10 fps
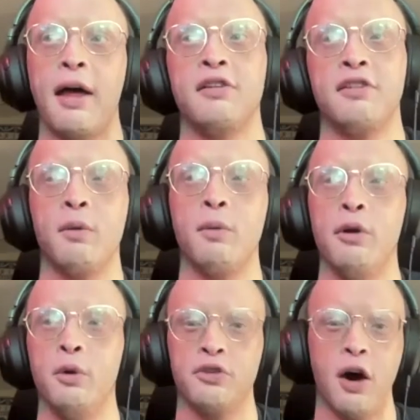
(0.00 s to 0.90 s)
that is, like, when
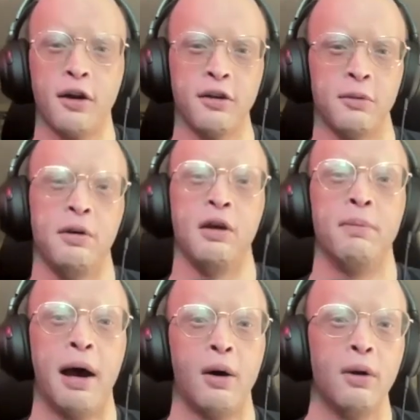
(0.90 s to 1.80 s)
you were talking to me
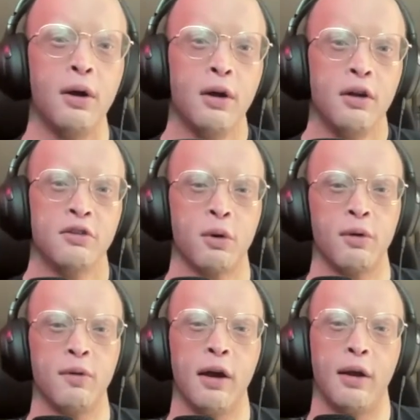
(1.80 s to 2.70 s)
about sort
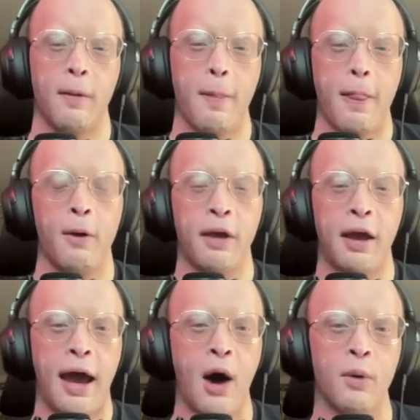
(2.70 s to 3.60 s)
of like, okay,
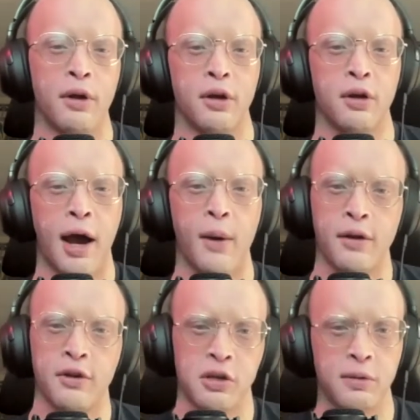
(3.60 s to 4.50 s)
how would
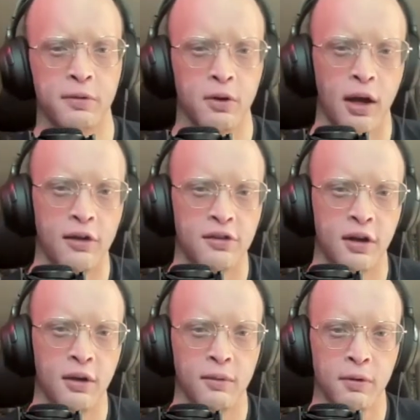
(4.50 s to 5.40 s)
a gene for light
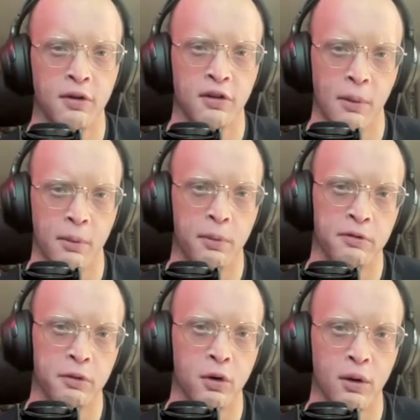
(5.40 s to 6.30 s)
skin, for example,
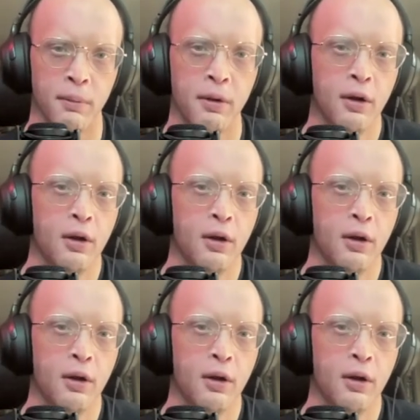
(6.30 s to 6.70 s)
perform